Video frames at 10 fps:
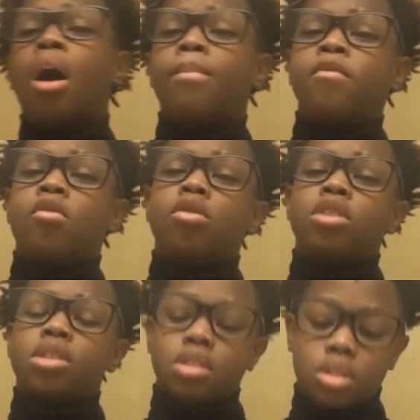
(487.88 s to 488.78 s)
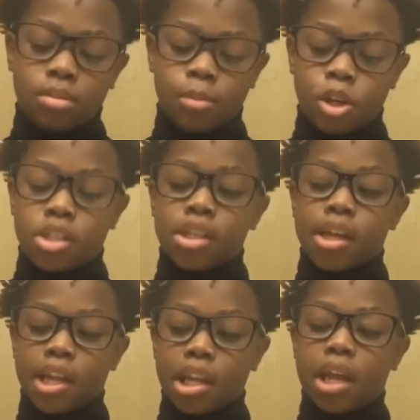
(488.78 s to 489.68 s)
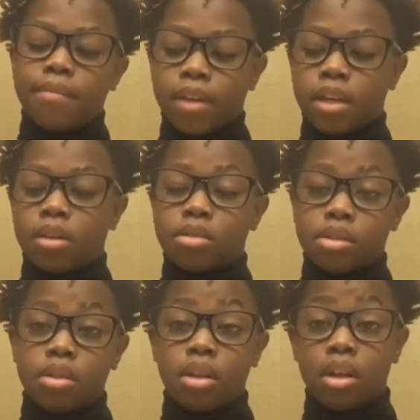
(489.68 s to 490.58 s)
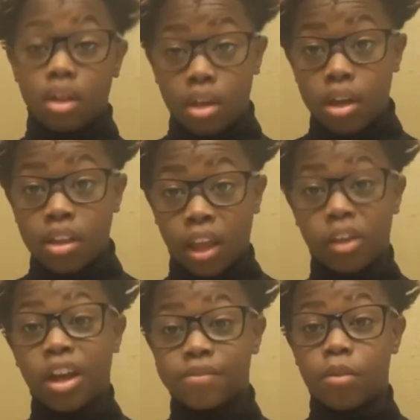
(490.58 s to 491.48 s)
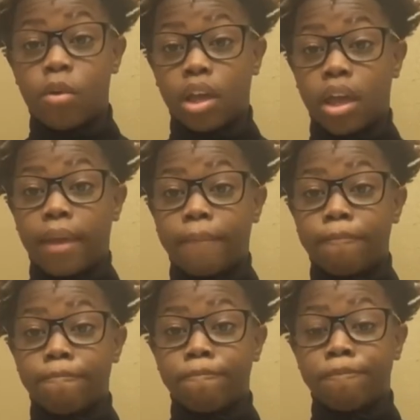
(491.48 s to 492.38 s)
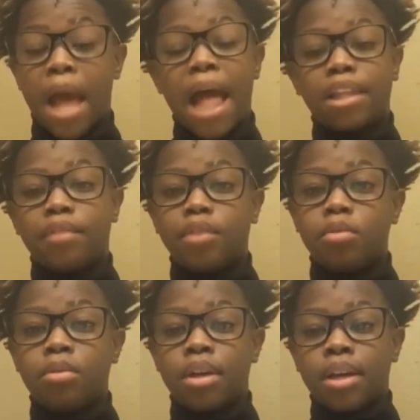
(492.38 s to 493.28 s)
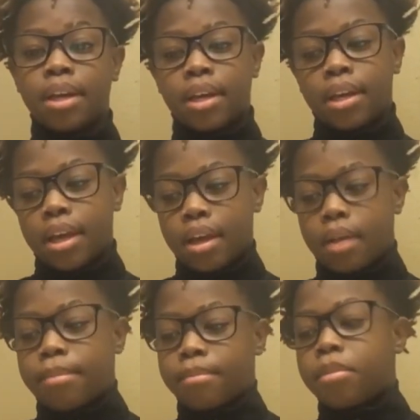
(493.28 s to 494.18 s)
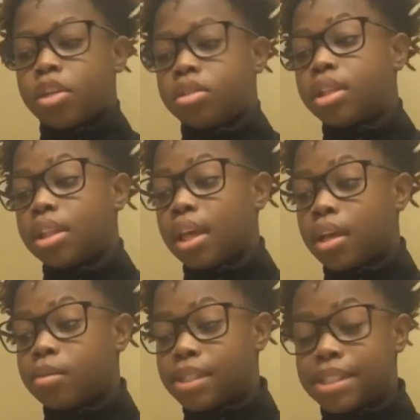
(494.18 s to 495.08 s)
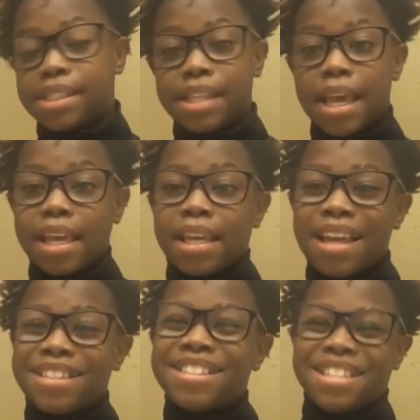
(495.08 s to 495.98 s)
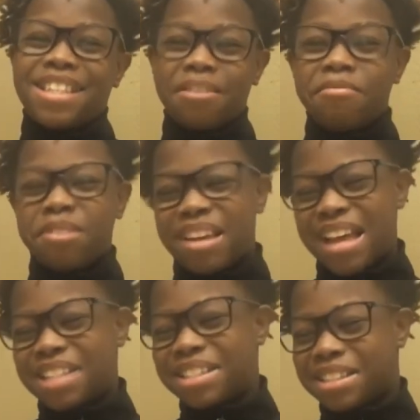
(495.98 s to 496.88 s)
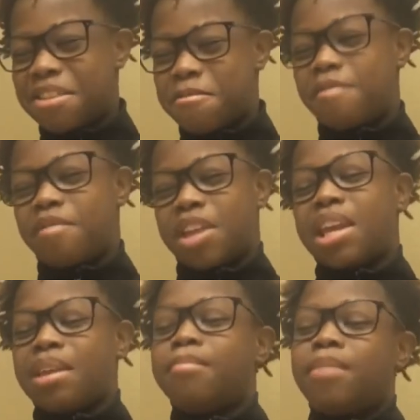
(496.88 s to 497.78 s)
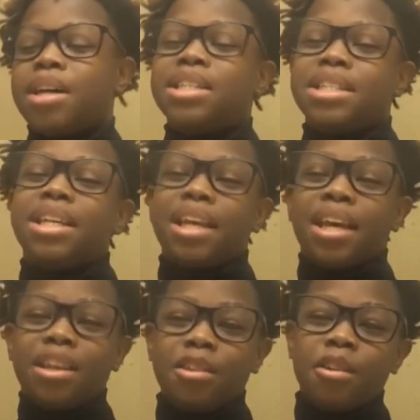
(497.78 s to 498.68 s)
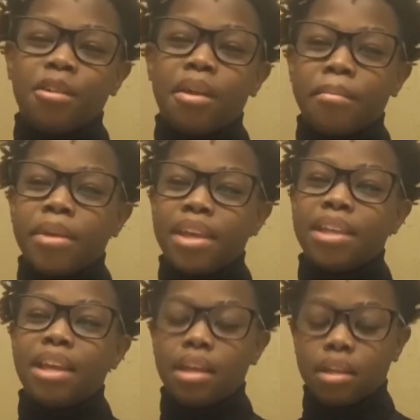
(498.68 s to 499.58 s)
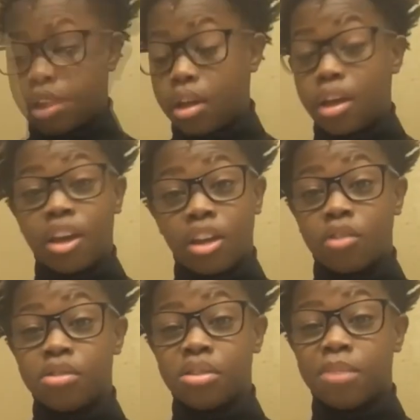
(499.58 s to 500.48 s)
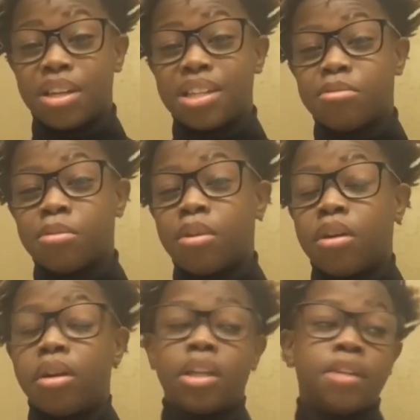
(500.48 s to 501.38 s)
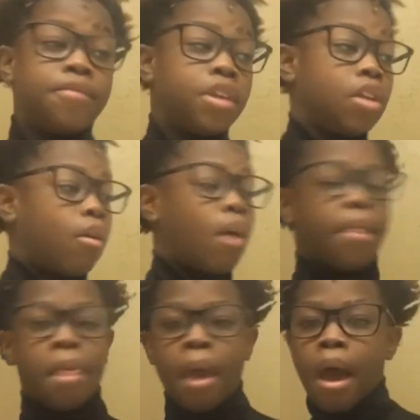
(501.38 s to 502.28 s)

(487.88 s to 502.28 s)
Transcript: Um, of course, I'm gonna say that in a lot of videos. Thank you guys for 1K. I love you. Um, there's nothing else to say. I just love you guys so freaking much. You know what I mean? Anyways, brother, so we're gonna end this video on.